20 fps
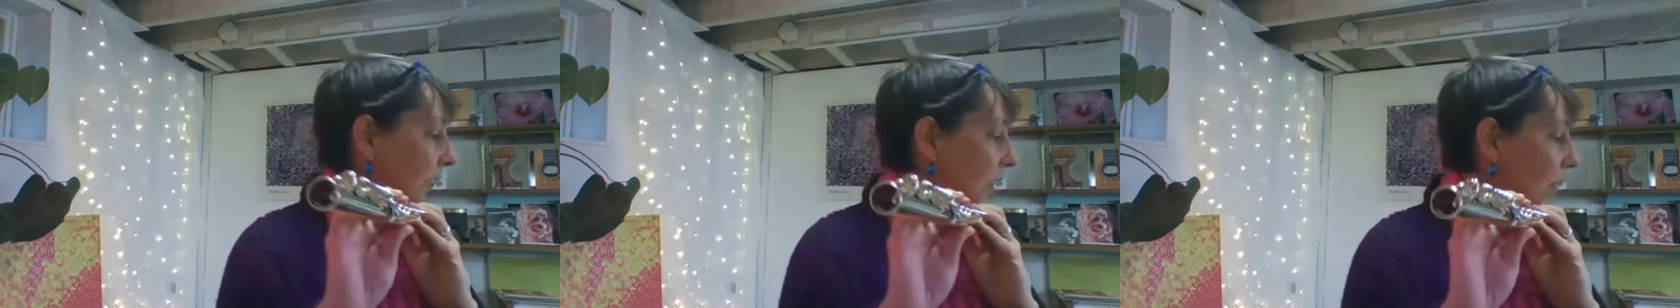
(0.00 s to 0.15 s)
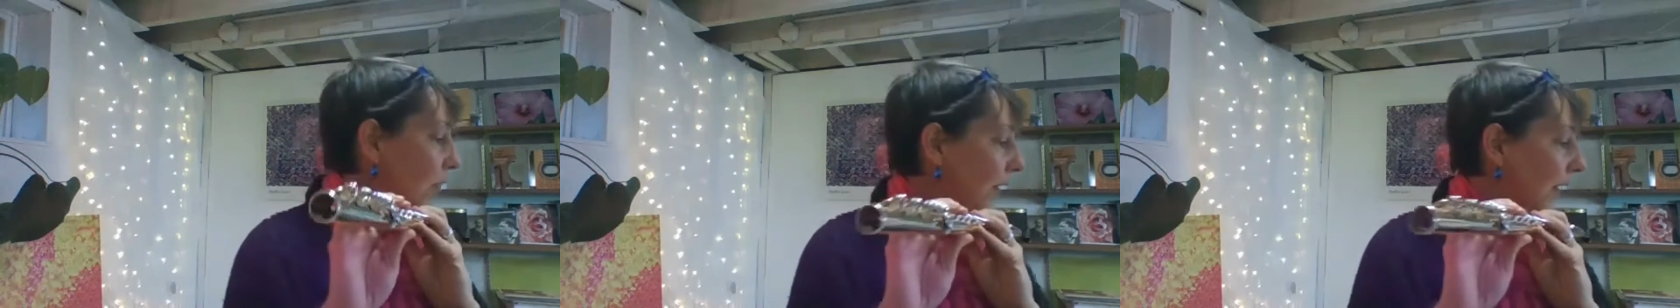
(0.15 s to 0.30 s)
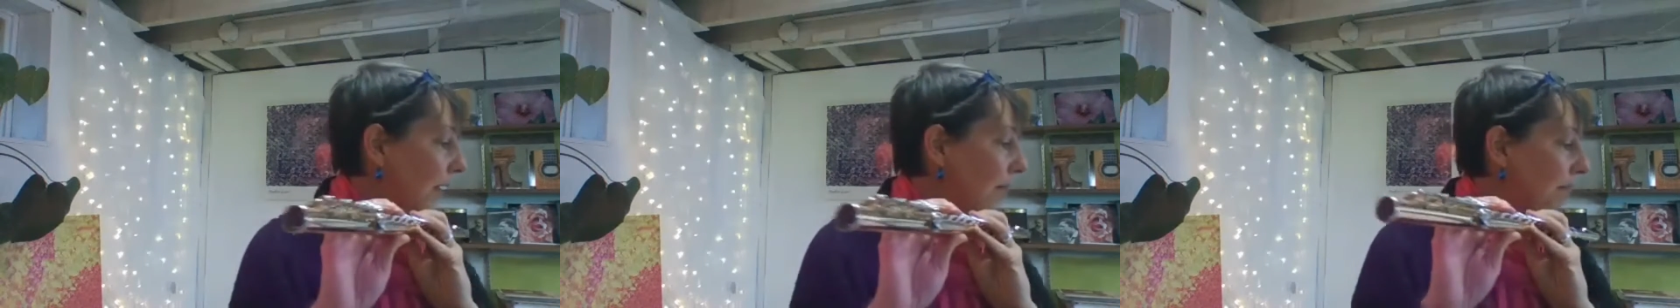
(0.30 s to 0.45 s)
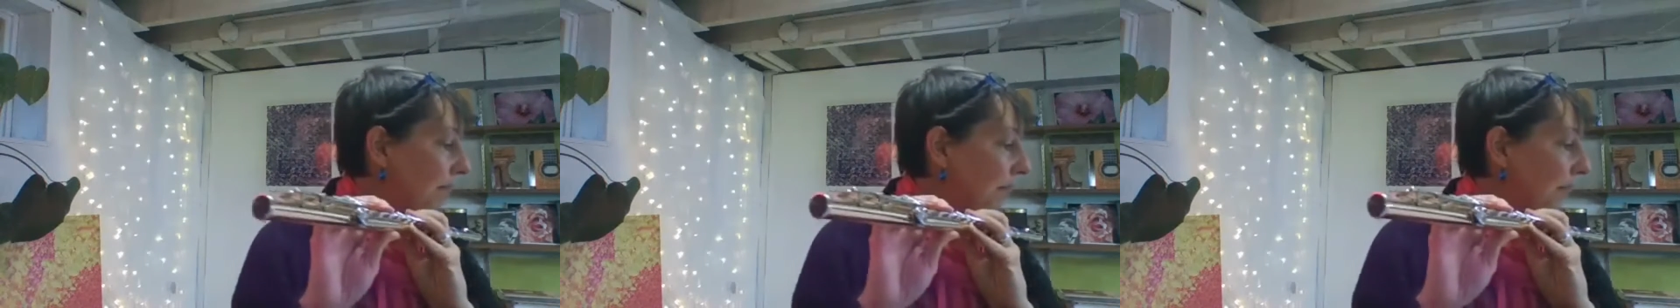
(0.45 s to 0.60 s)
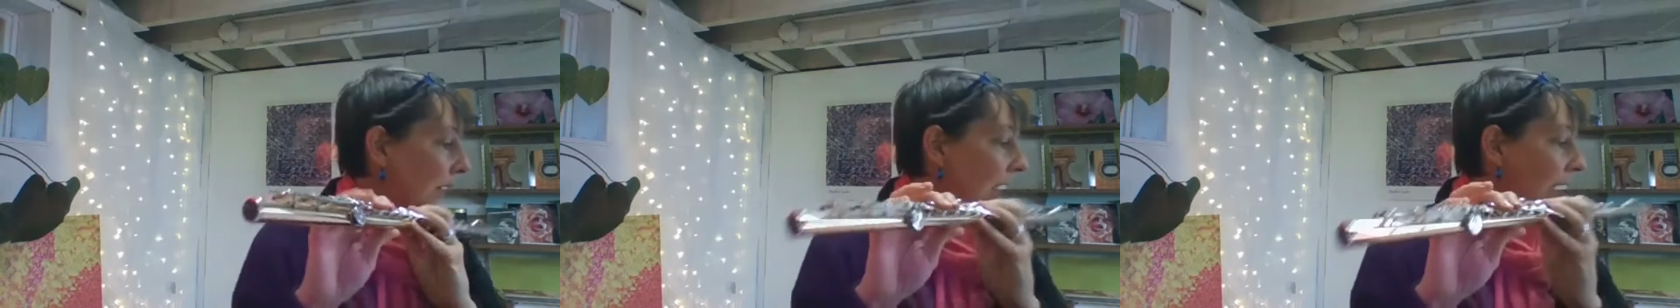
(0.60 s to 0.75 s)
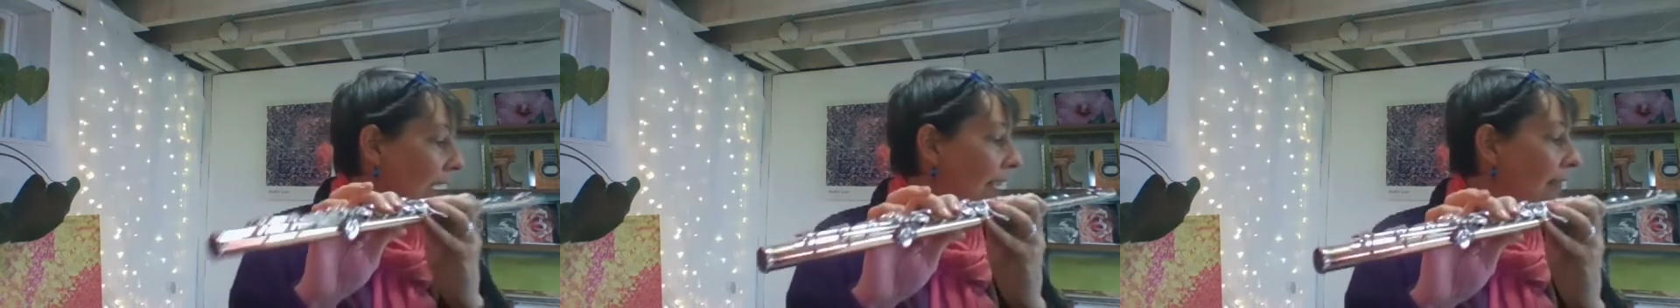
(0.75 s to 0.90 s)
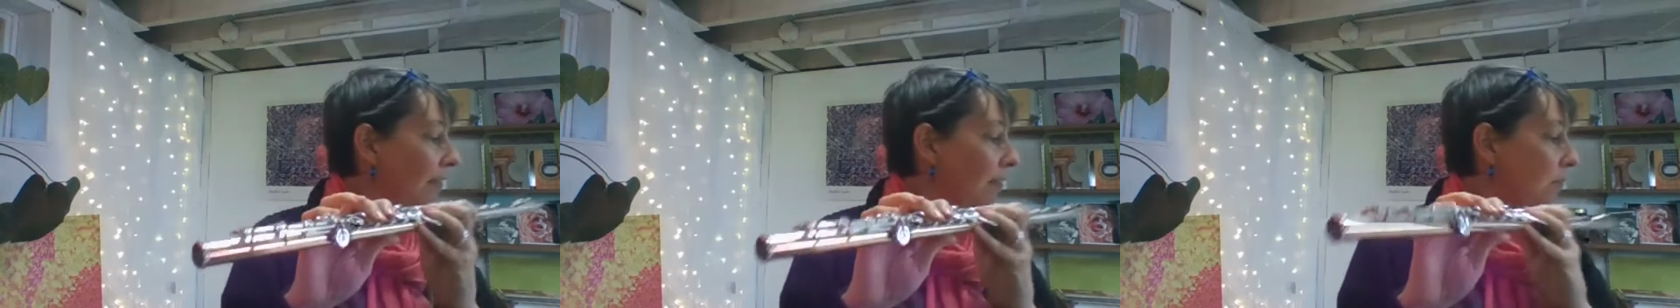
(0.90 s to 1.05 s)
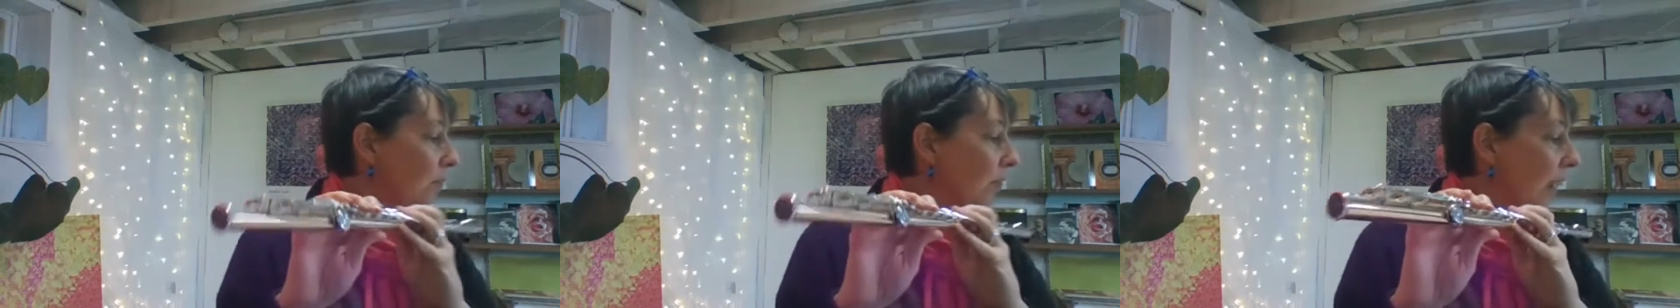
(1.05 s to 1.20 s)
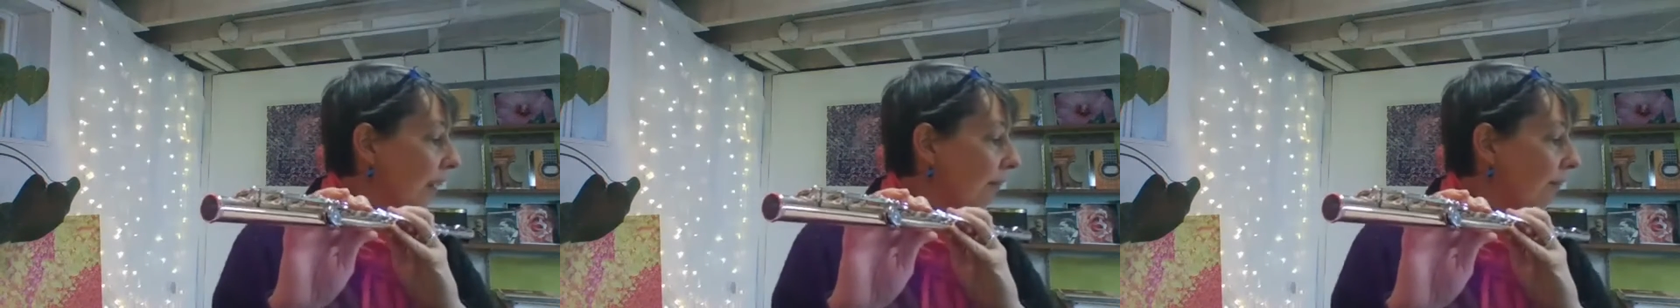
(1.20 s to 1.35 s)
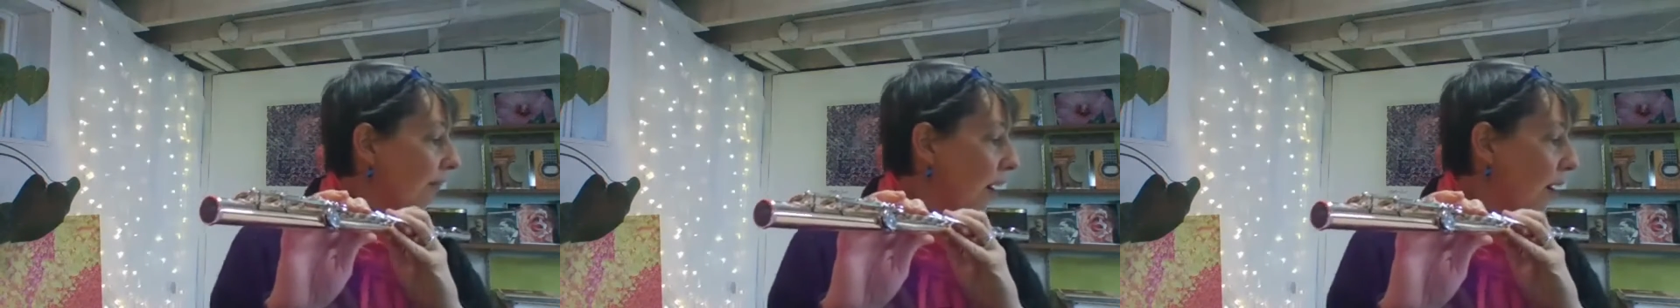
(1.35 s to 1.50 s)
Okay, and then we have a